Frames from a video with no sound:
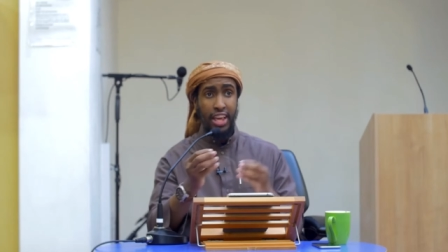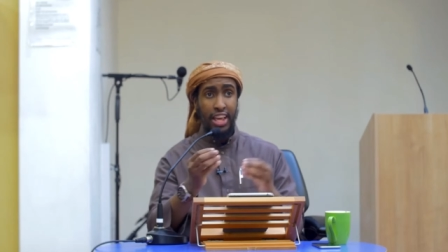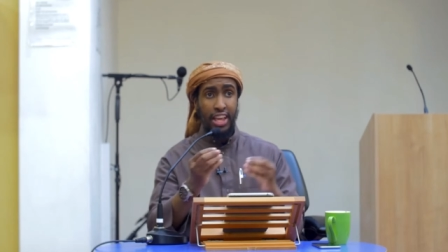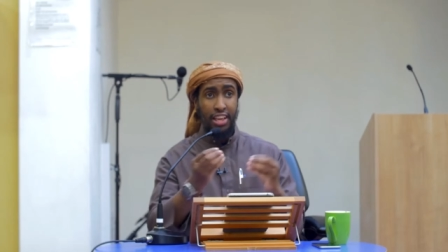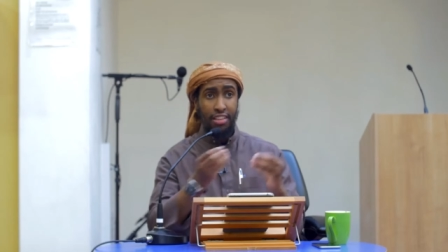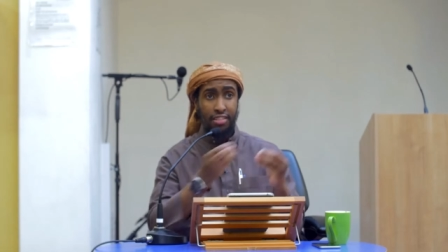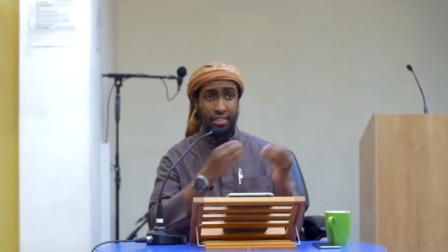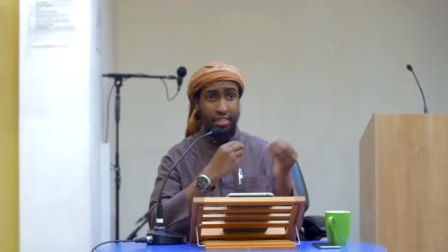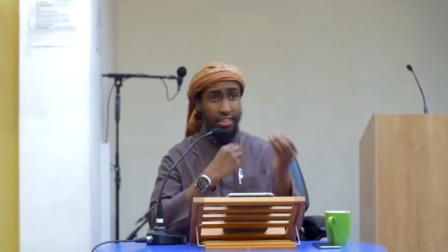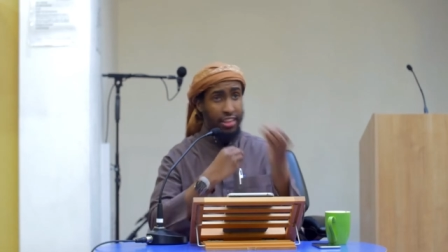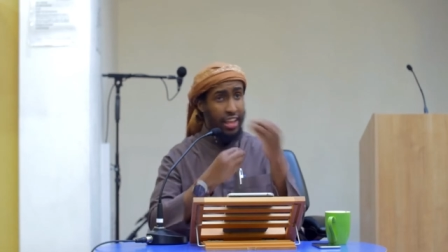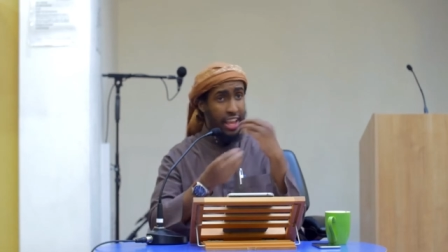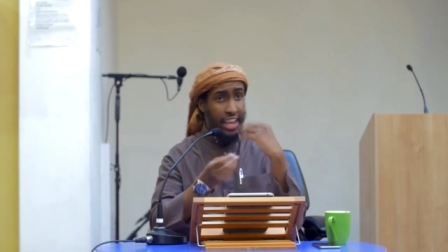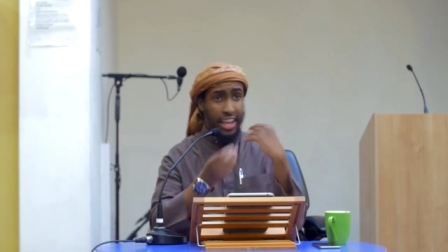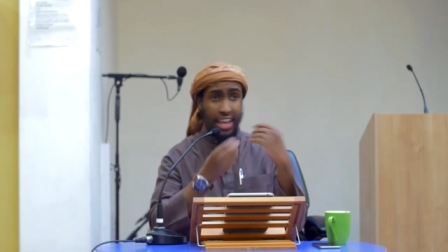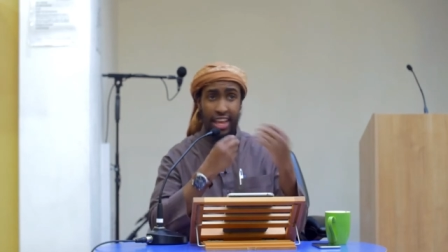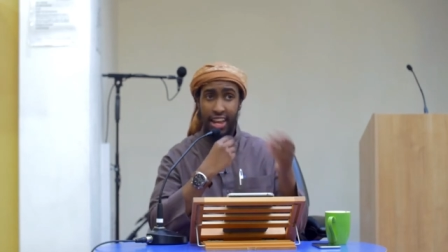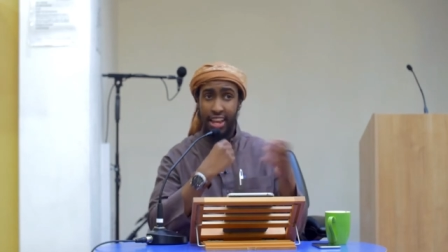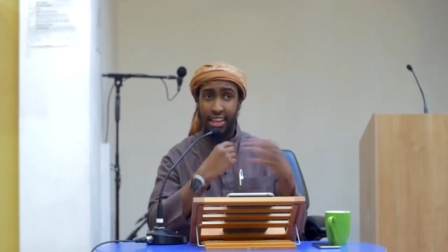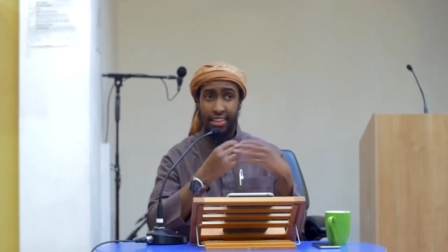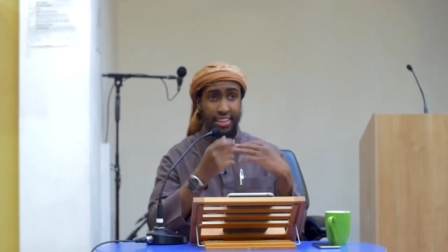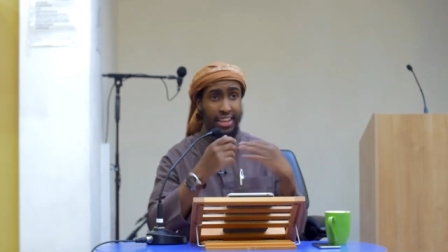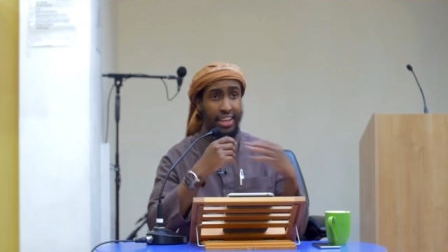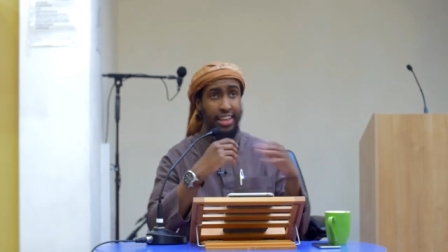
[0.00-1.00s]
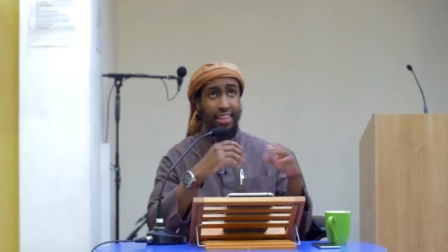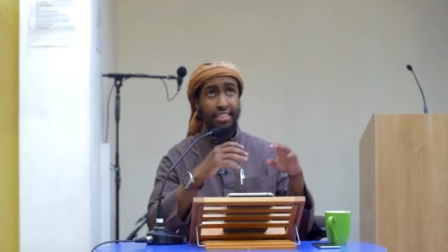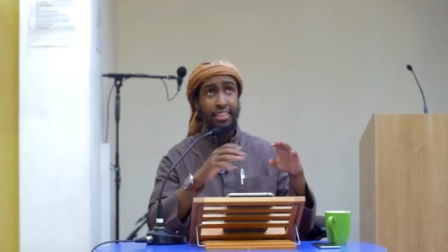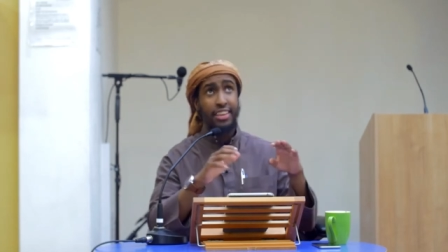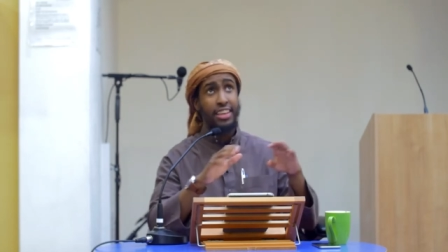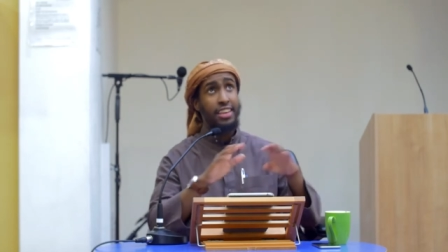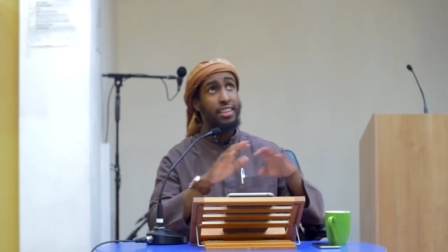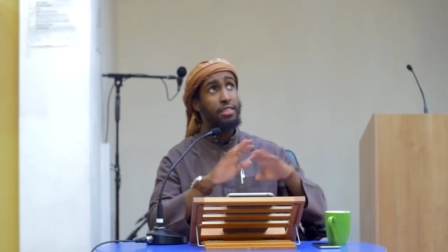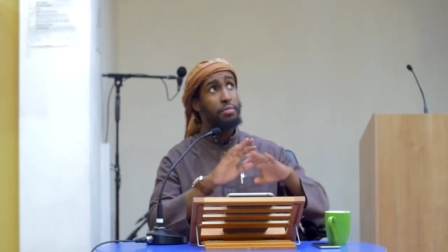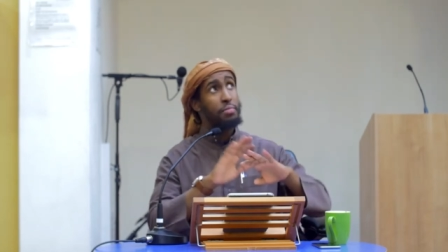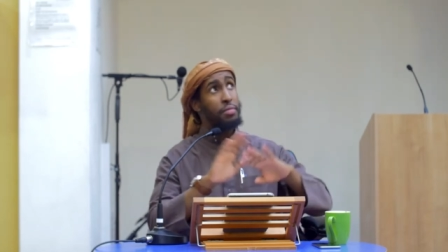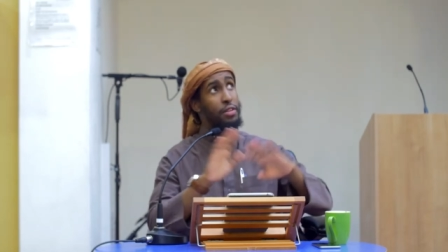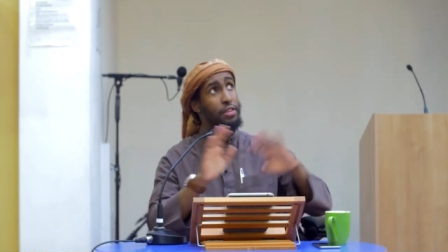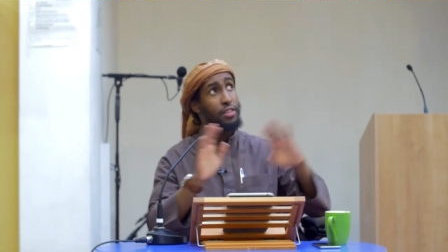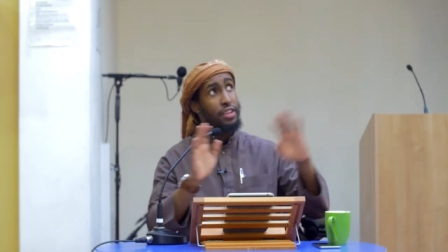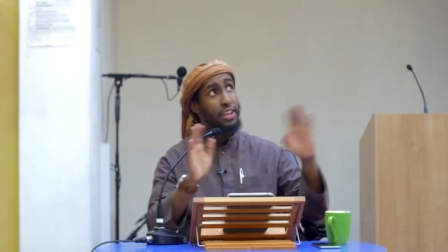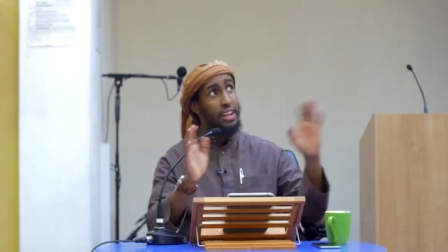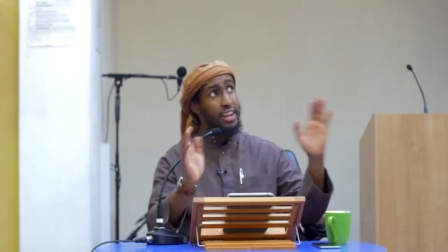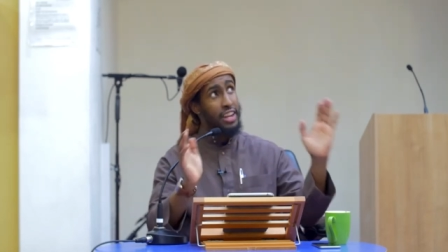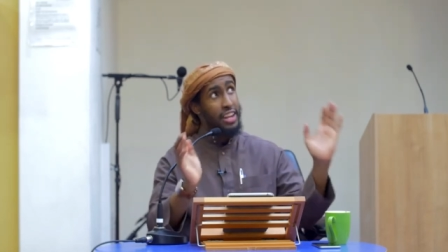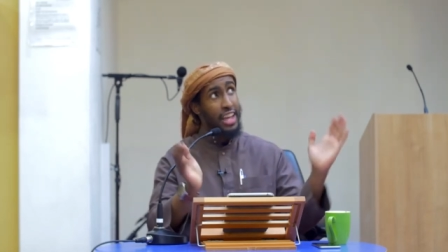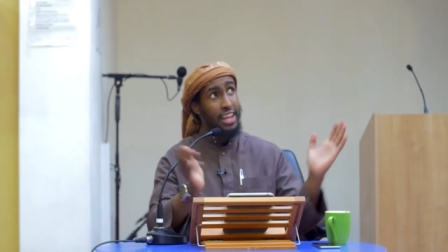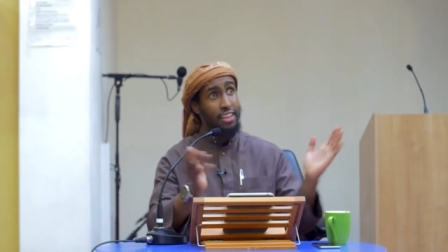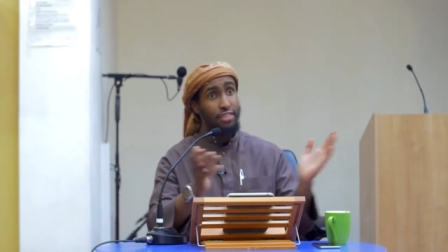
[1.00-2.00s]
He's taking, he's eating, he's building
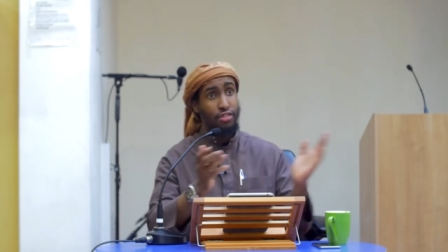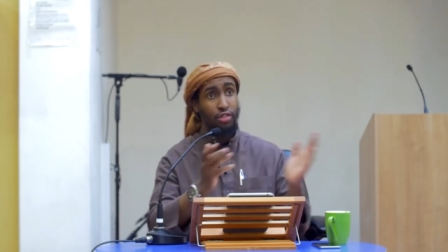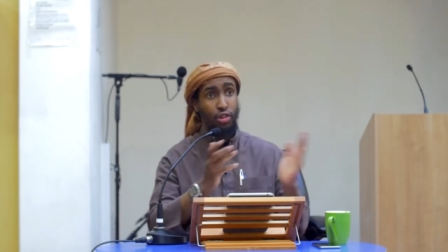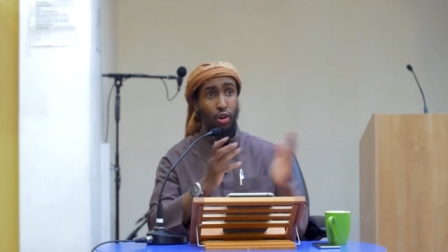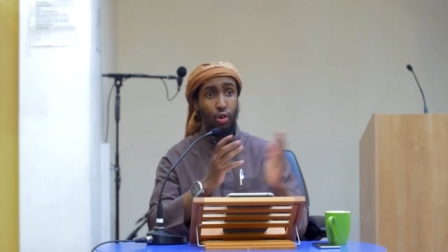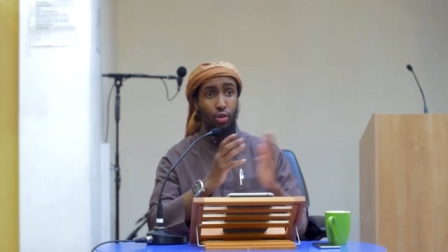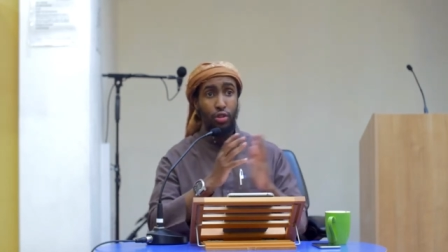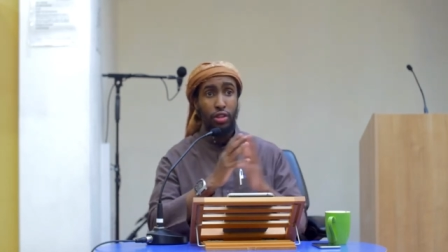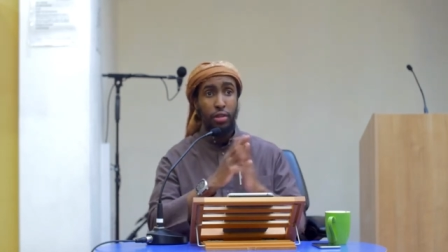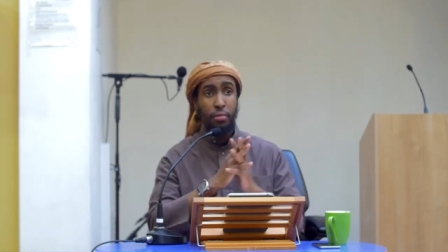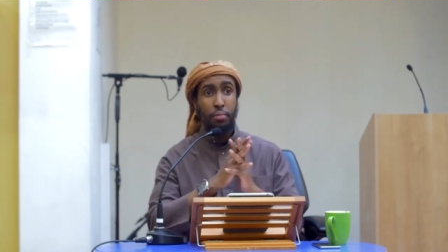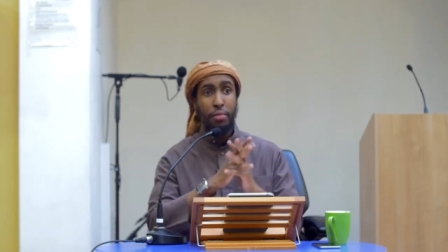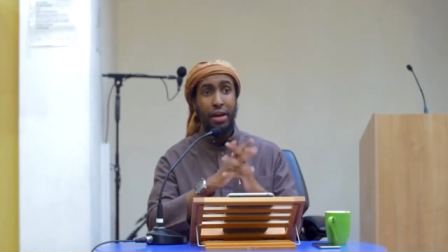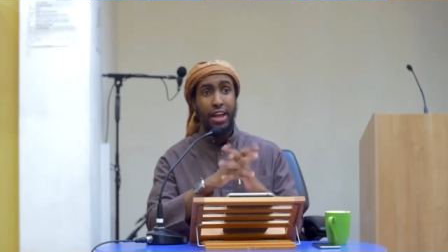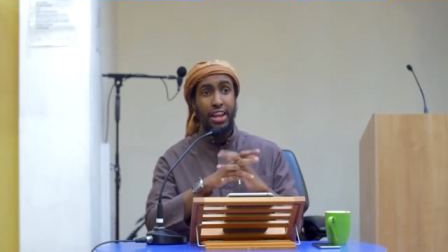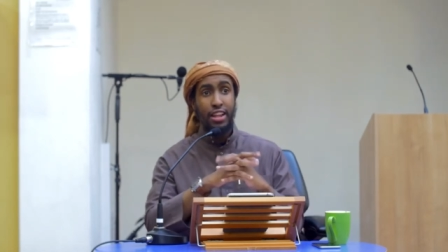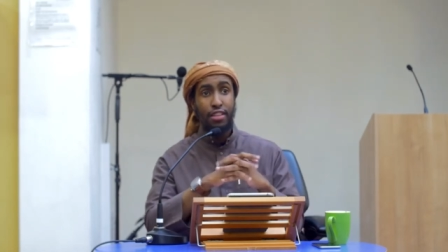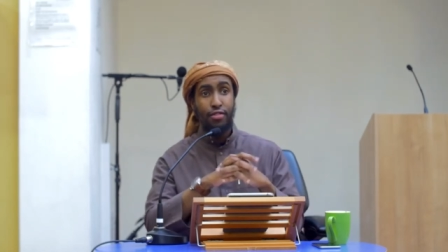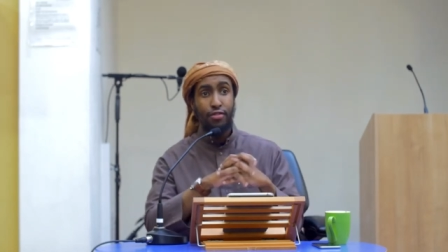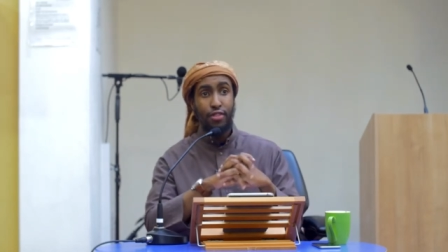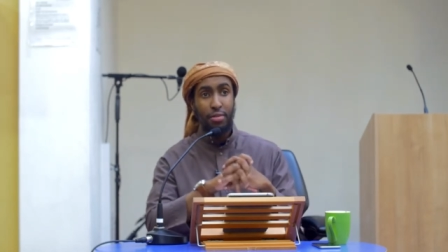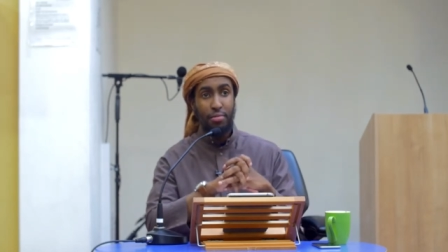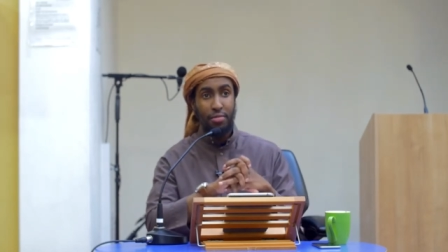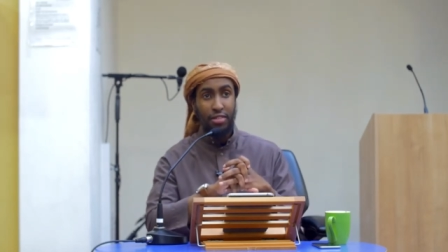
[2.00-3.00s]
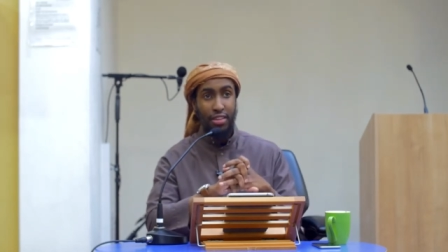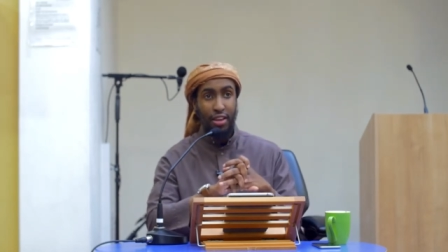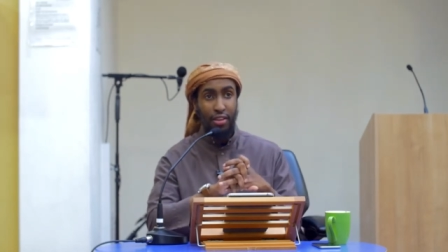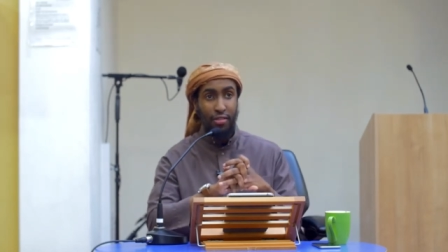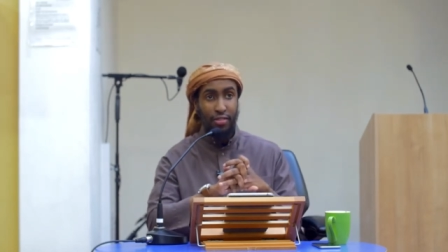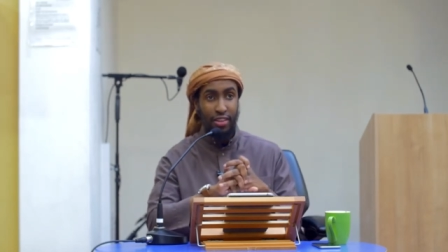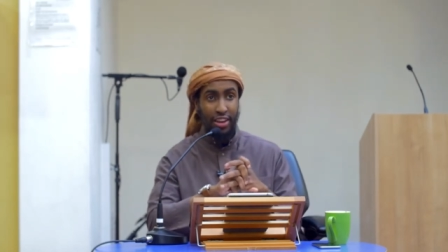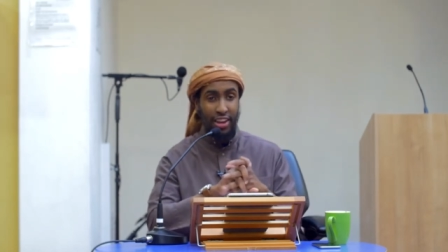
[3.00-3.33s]
a nice golden palace for himself,